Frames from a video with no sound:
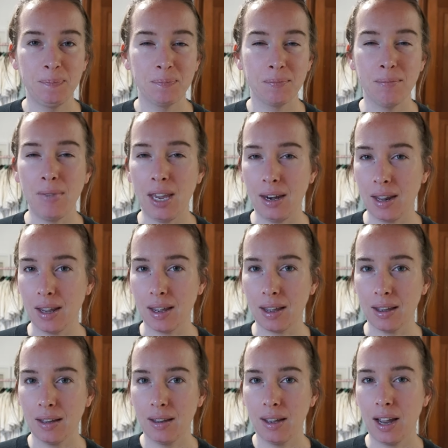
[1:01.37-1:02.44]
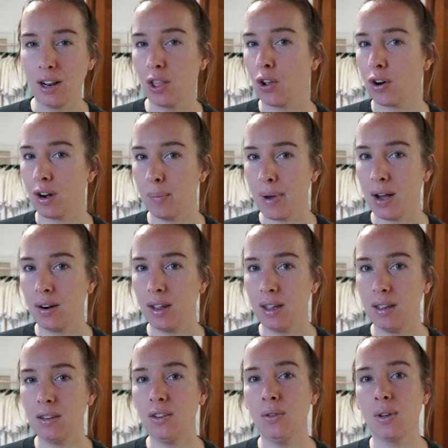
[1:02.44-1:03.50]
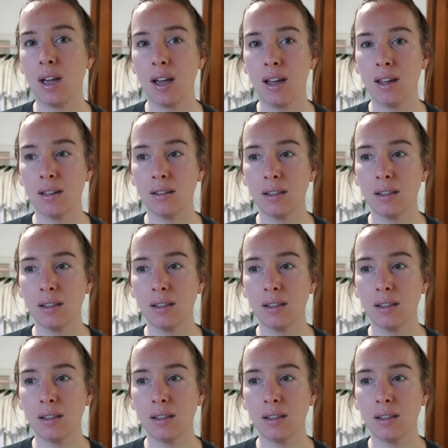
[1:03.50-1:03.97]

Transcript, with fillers: meeting and learn about it, you get